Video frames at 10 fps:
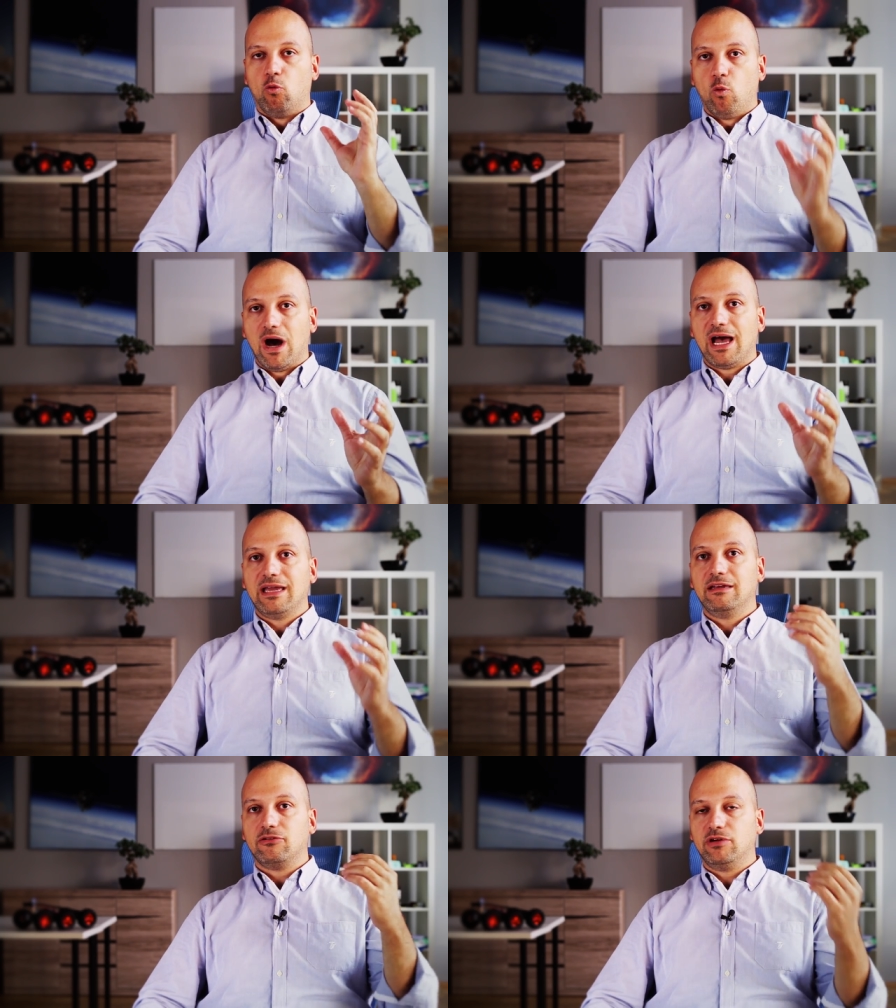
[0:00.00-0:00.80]

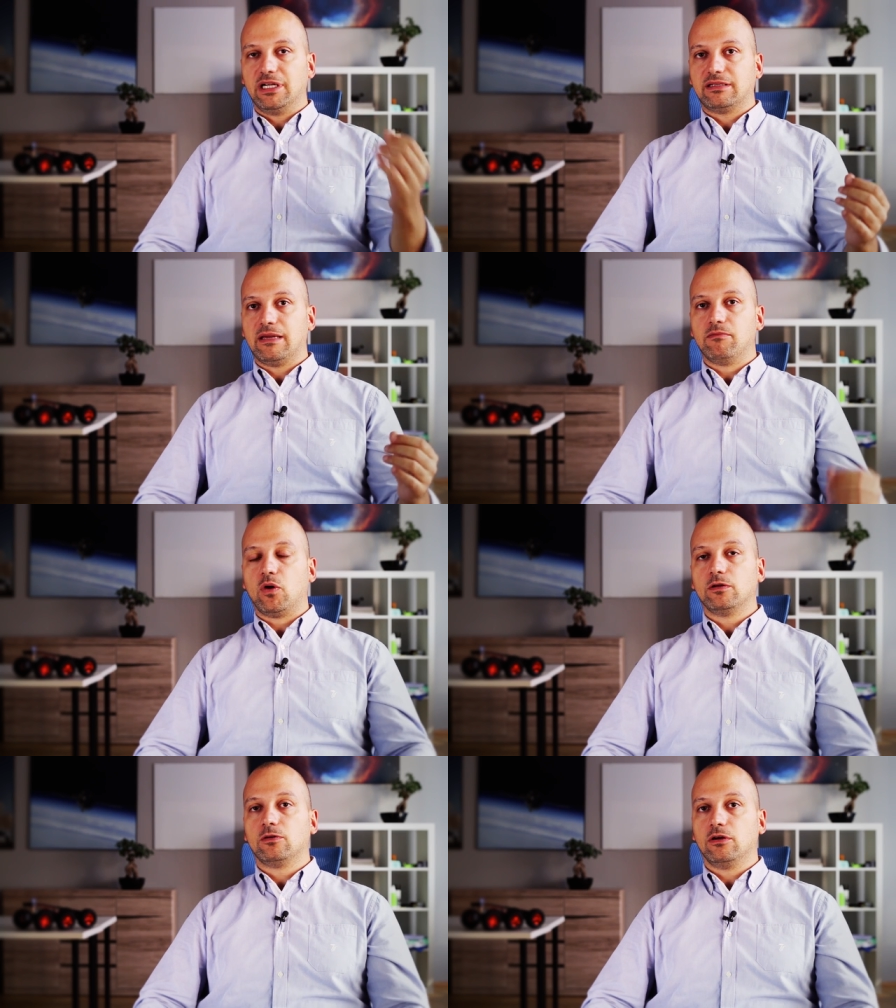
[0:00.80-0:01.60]
why real-time
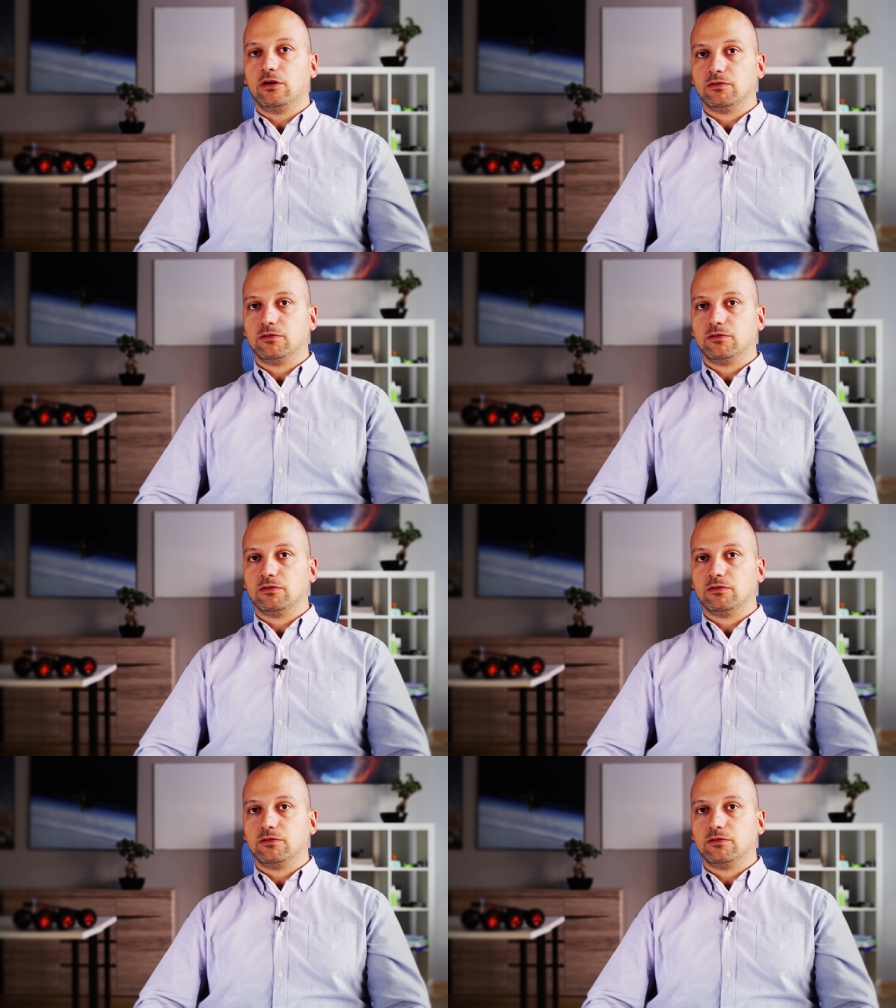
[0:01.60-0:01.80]
monitoring